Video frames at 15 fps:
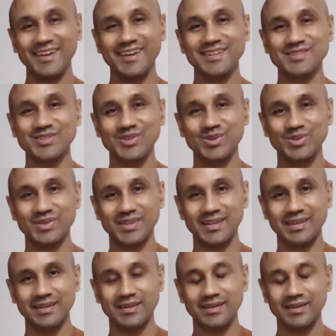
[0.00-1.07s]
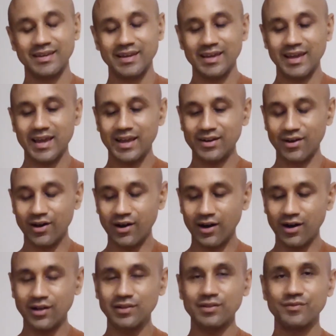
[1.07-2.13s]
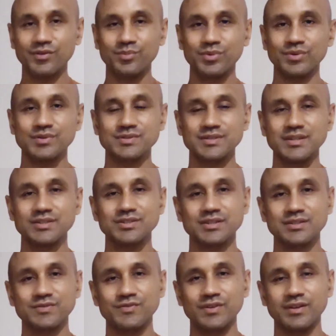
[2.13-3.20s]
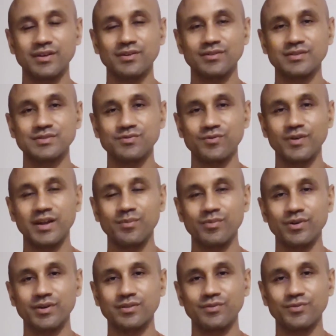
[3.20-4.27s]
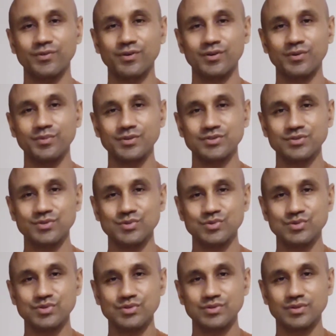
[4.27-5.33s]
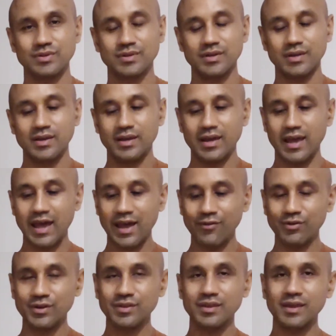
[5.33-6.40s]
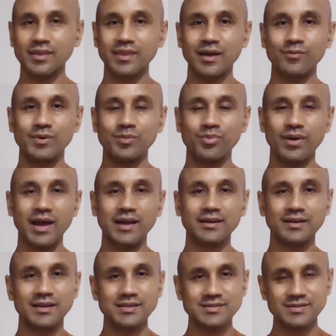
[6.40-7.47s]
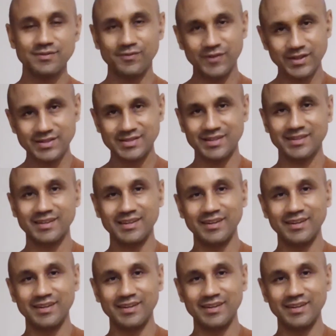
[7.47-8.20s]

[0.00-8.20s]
It's a good thing. And all of the Buddha's teachings fit under this framework of the Four Noble Truths. Everything that we practice fits into